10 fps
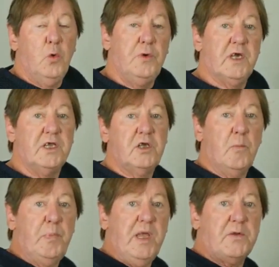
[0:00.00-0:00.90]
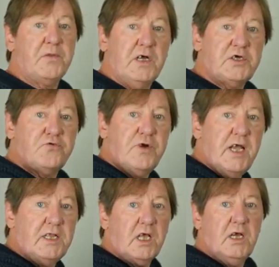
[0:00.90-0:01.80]
we can compare this
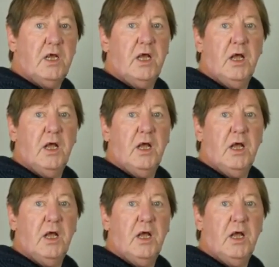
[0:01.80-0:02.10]
red